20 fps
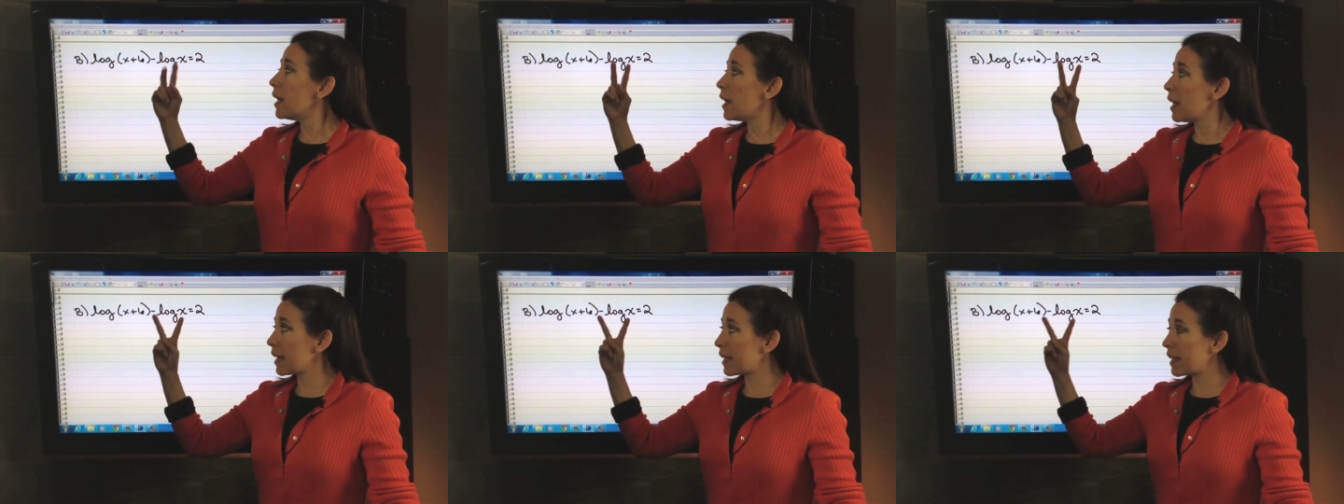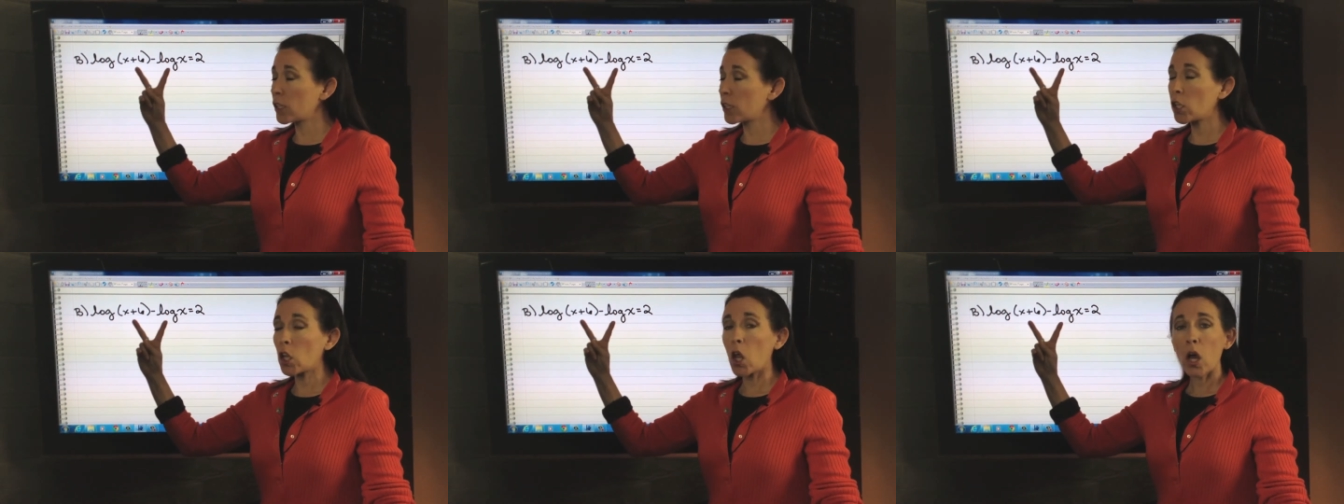
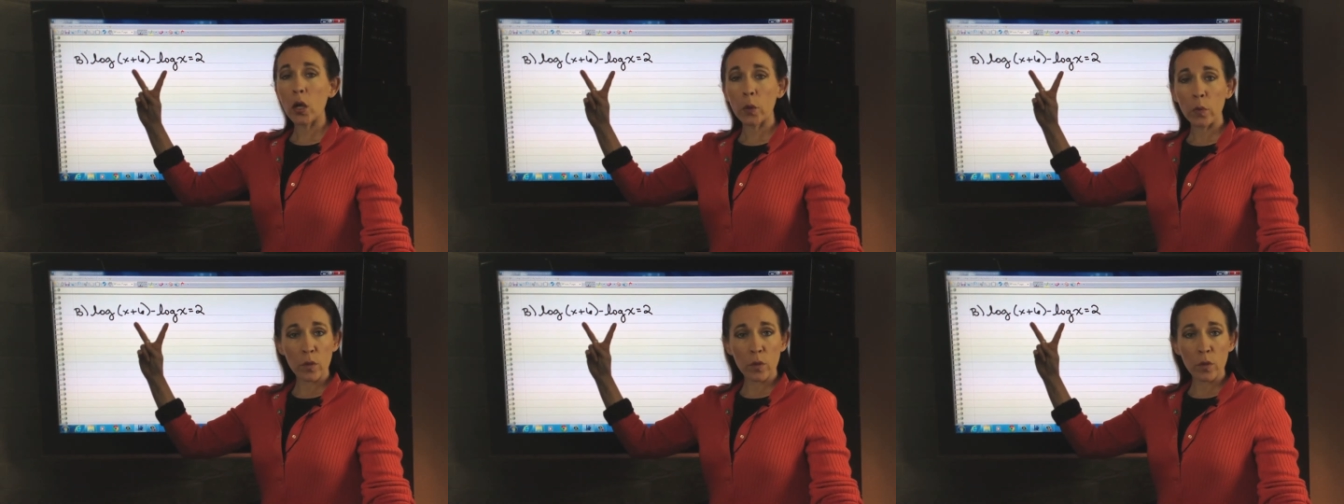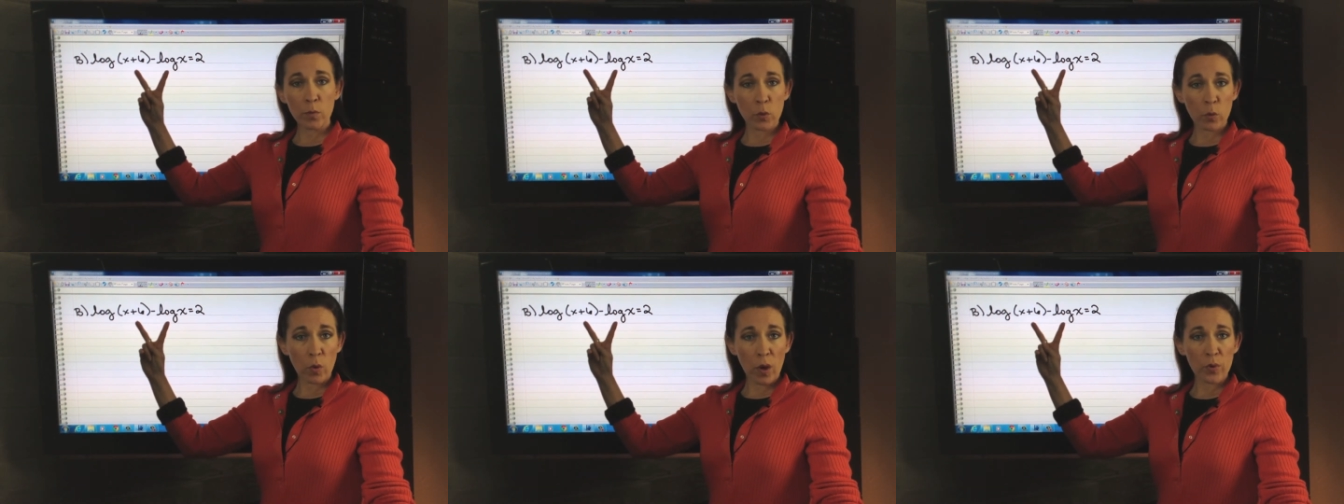Again,
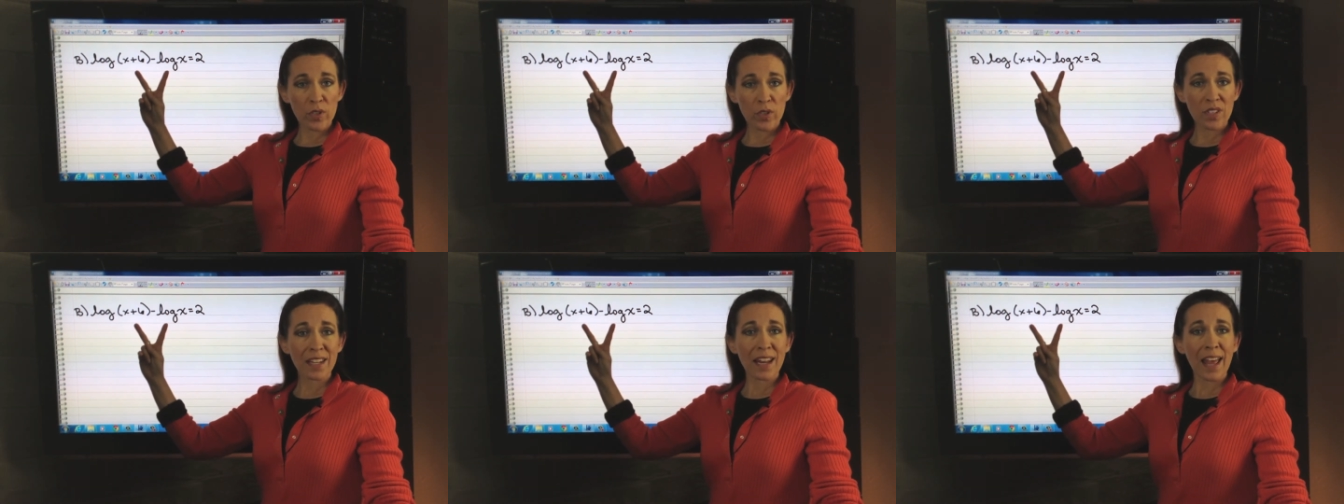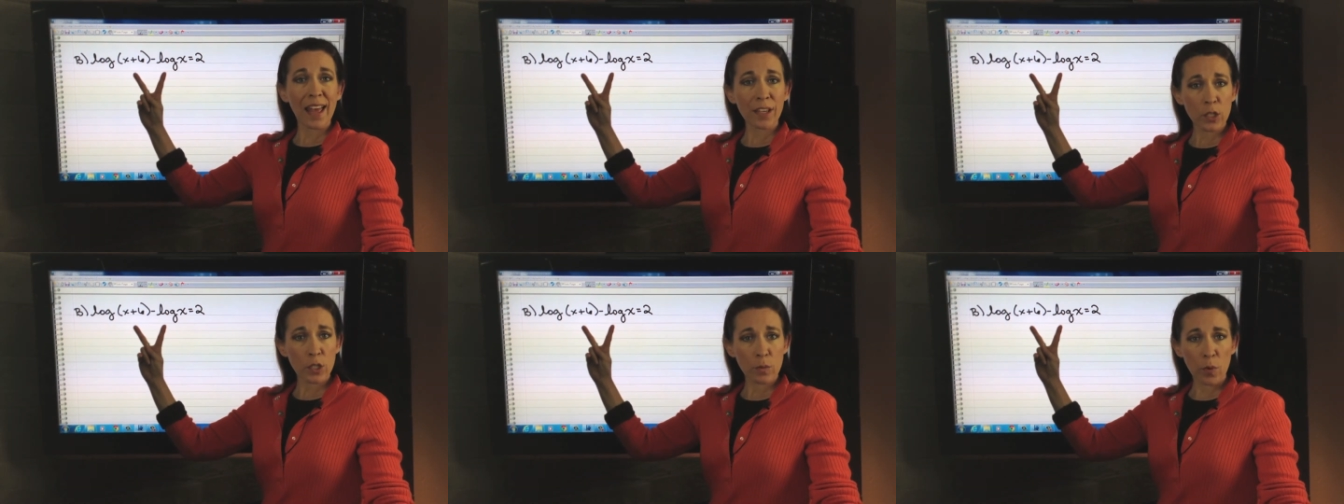logarithms represent
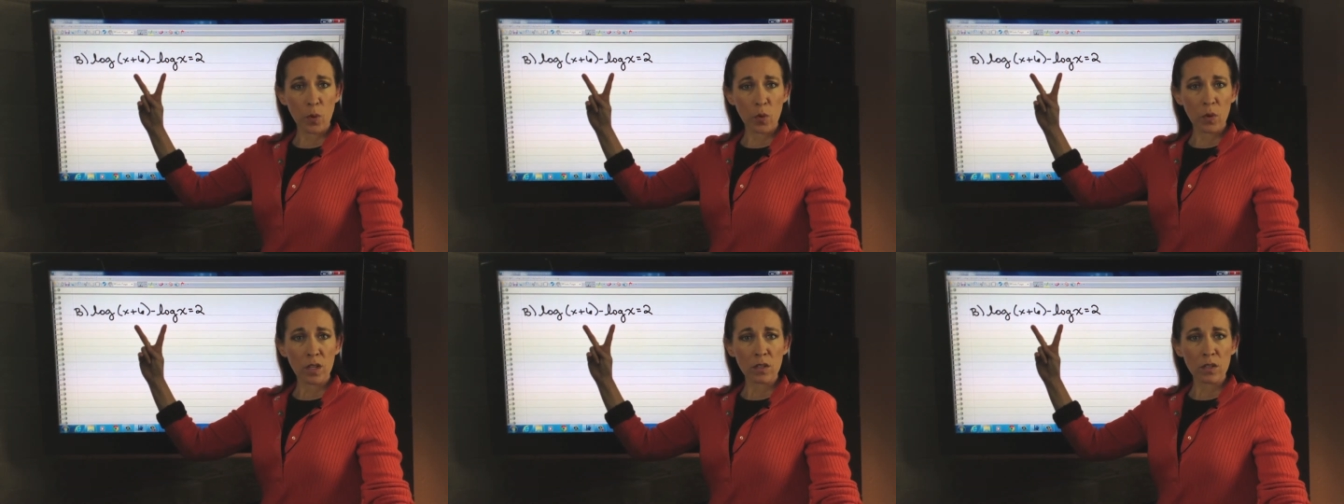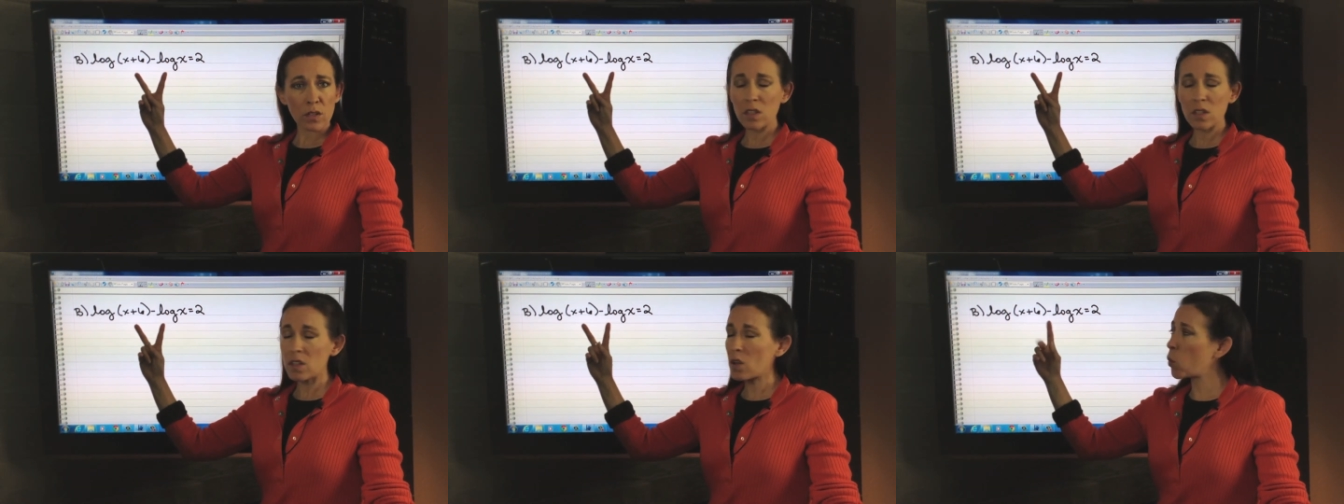
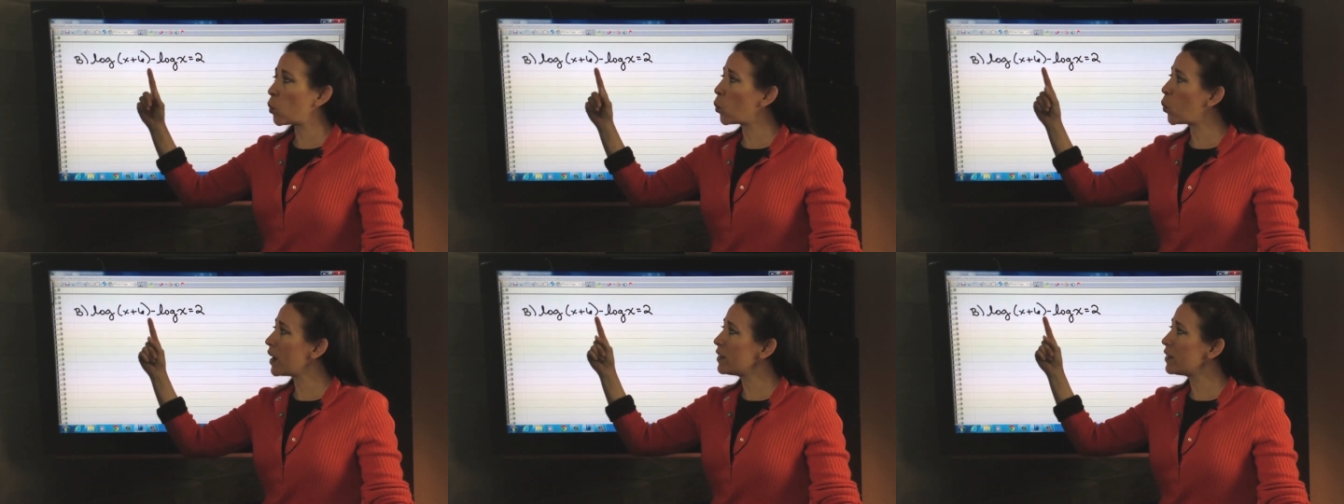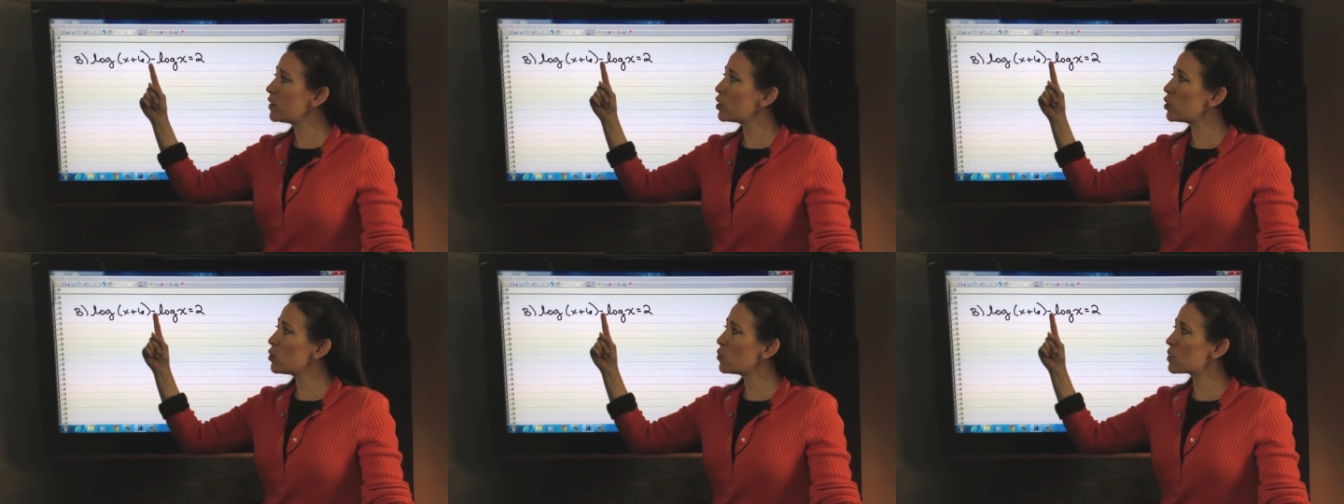exponents.
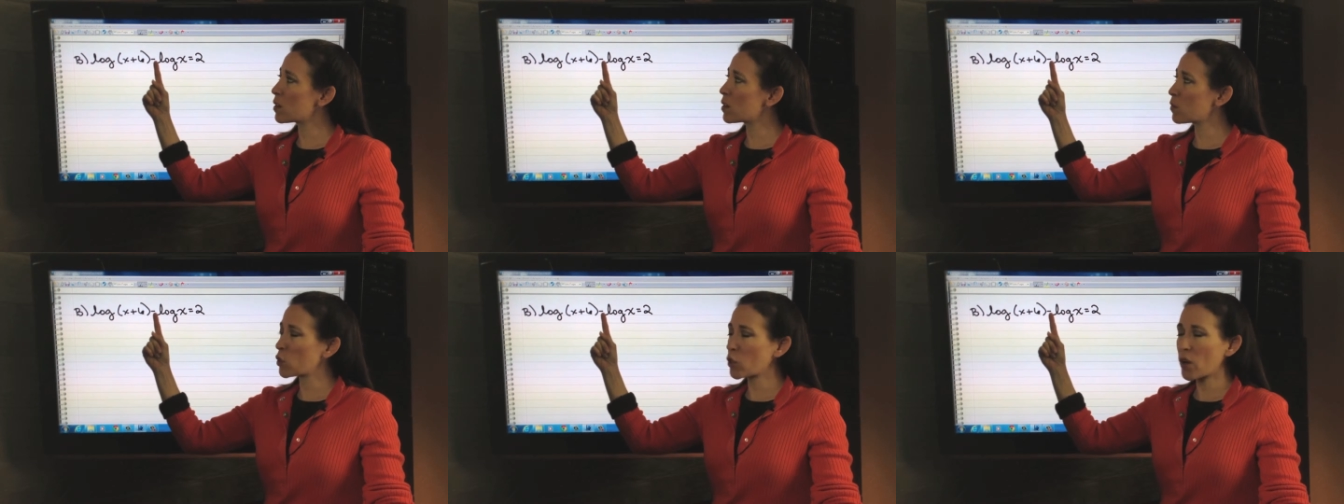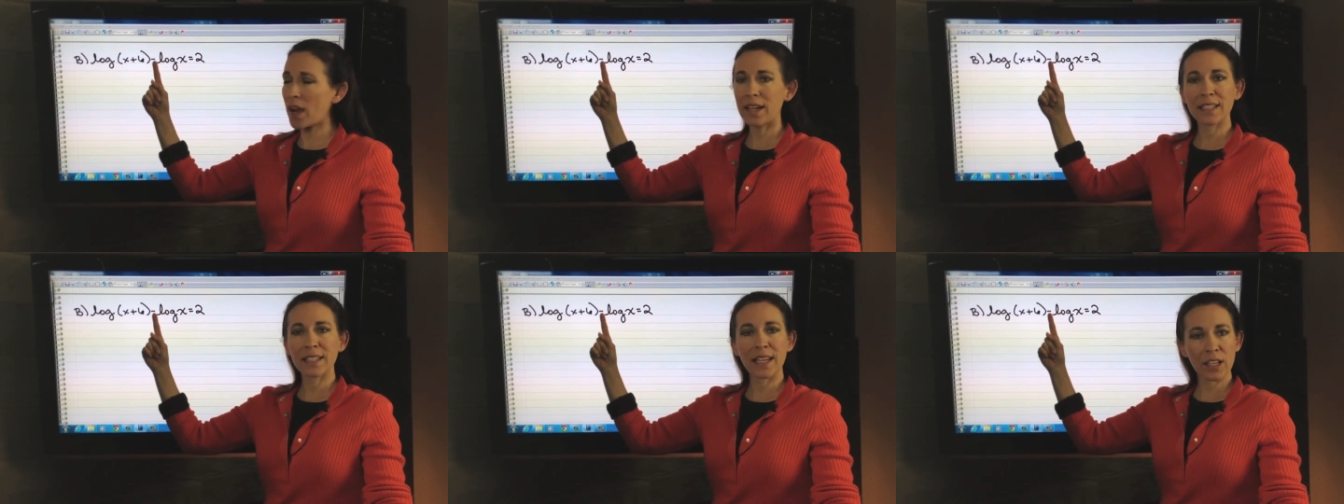When do you
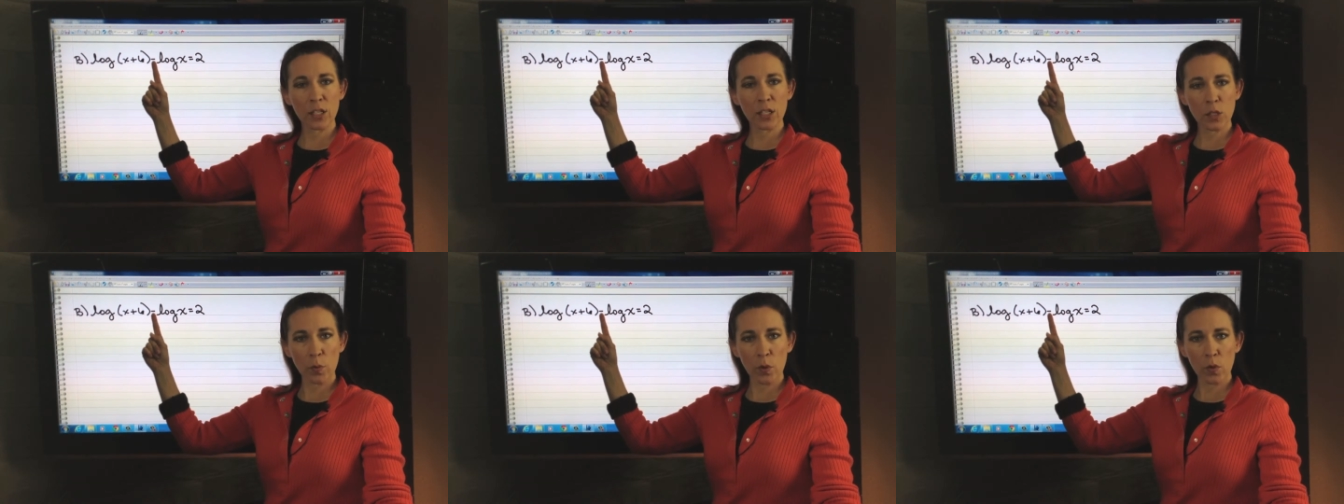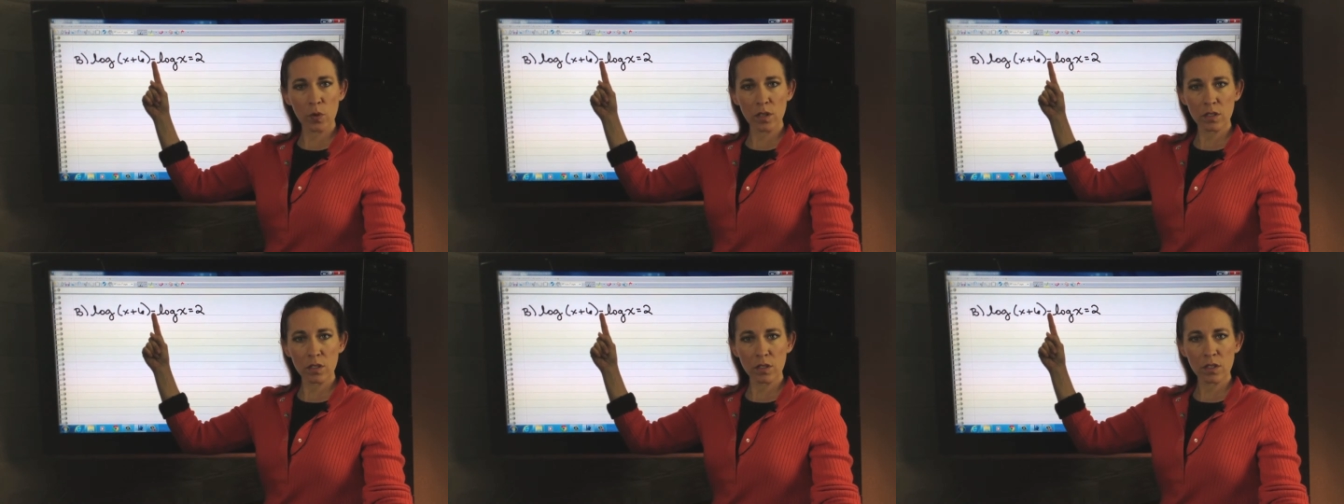subtract
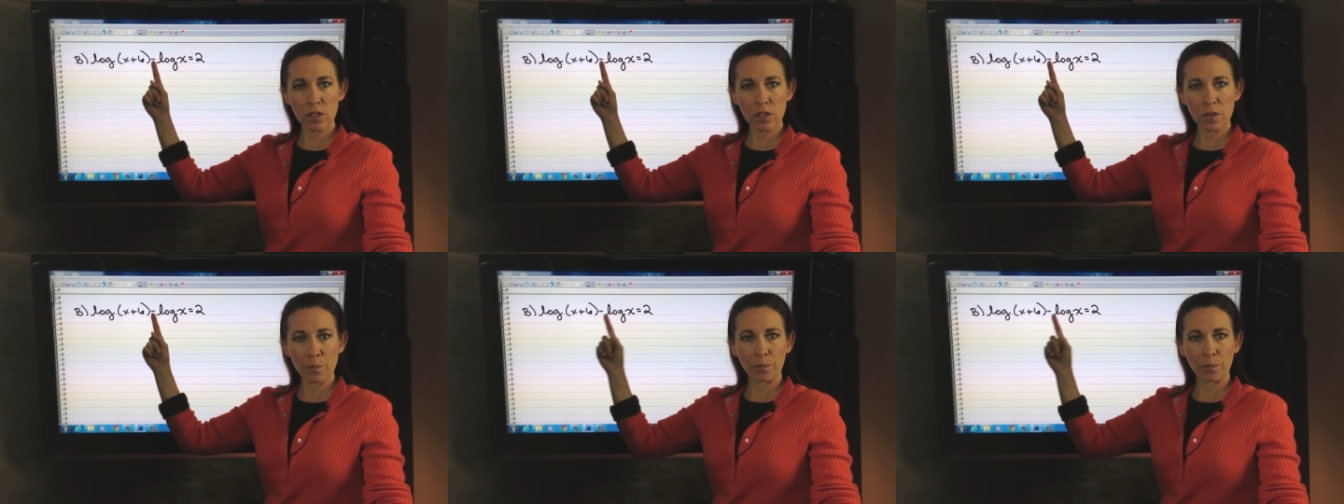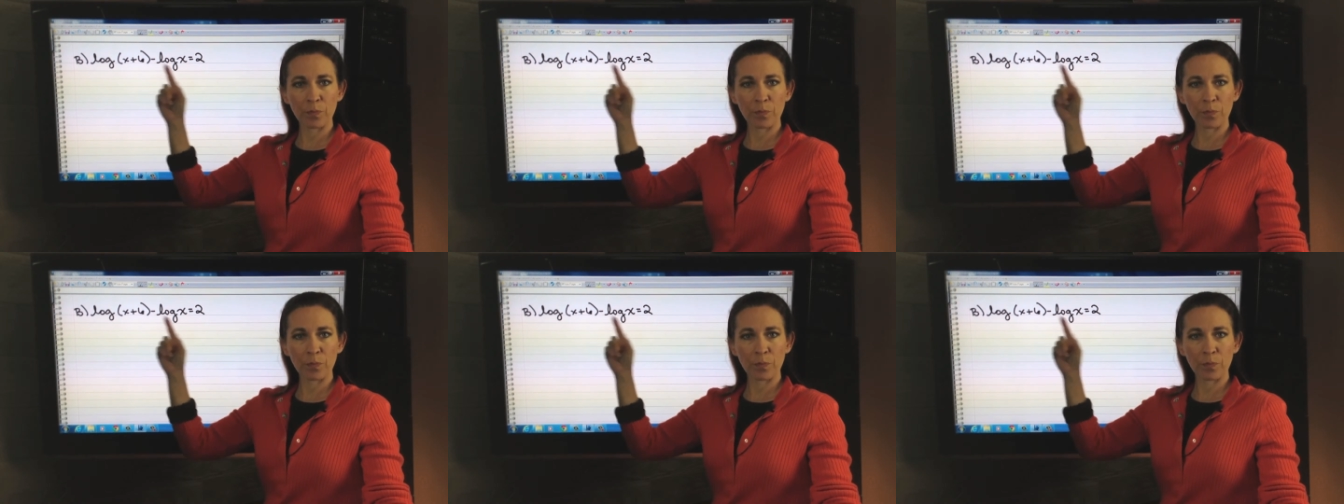exponents?